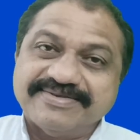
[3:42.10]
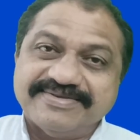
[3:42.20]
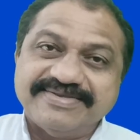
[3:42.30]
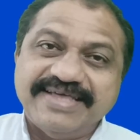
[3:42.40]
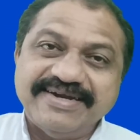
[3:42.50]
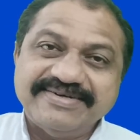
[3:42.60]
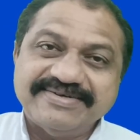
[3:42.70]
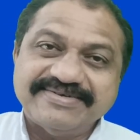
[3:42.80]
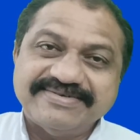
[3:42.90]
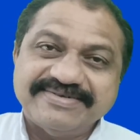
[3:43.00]

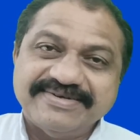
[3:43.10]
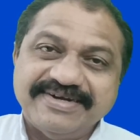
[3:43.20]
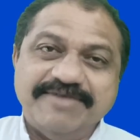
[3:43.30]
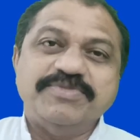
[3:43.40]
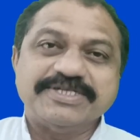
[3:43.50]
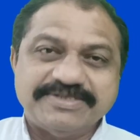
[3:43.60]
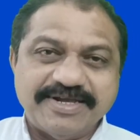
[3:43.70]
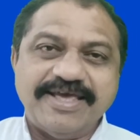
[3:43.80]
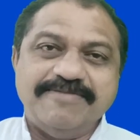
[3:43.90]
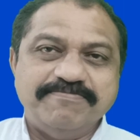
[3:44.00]
Then number
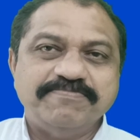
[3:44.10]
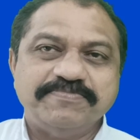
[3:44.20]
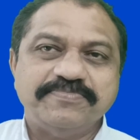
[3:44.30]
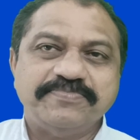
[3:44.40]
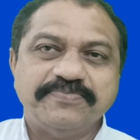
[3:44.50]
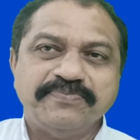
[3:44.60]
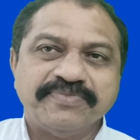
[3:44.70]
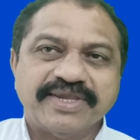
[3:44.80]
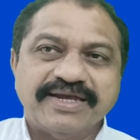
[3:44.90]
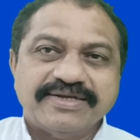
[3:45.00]
3,
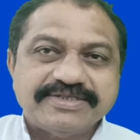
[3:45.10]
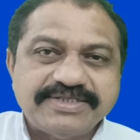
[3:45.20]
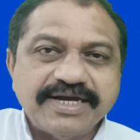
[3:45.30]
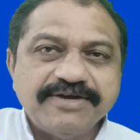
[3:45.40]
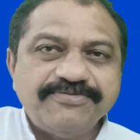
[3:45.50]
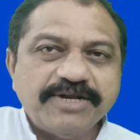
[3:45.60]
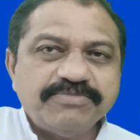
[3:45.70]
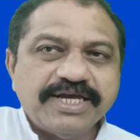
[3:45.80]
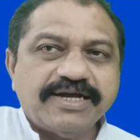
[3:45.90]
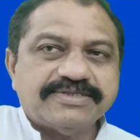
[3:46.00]
check
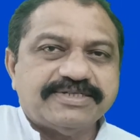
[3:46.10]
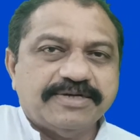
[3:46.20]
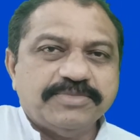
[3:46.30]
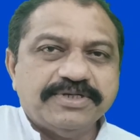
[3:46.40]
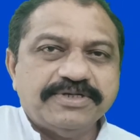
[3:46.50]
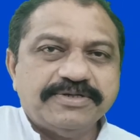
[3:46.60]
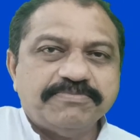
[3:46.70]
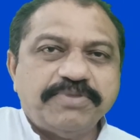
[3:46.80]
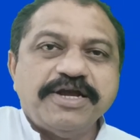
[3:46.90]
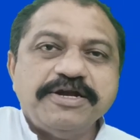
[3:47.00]
from the customer
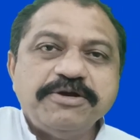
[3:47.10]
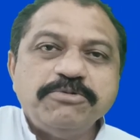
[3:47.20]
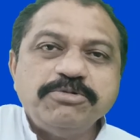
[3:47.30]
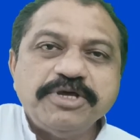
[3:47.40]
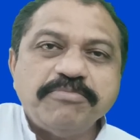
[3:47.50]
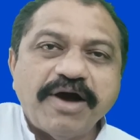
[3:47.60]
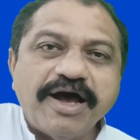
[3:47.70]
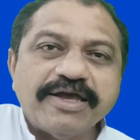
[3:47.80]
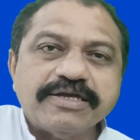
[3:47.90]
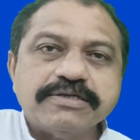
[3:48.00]
paid into the
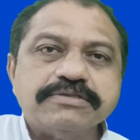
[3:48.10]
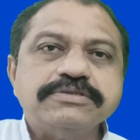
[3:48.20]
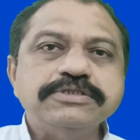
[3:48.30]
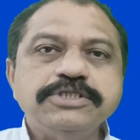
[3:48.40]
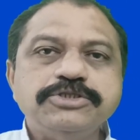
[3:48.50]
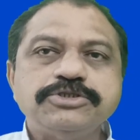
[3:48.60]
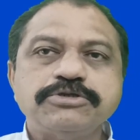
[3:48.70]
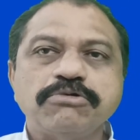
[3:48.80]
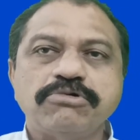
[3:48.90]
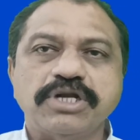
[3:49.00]
bank
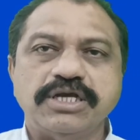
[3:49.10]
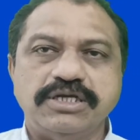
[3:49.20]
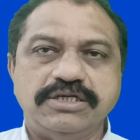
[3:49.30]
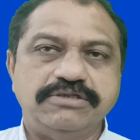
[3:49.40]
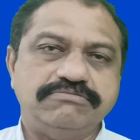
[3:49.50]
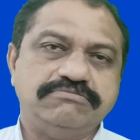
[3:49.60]
dishonored.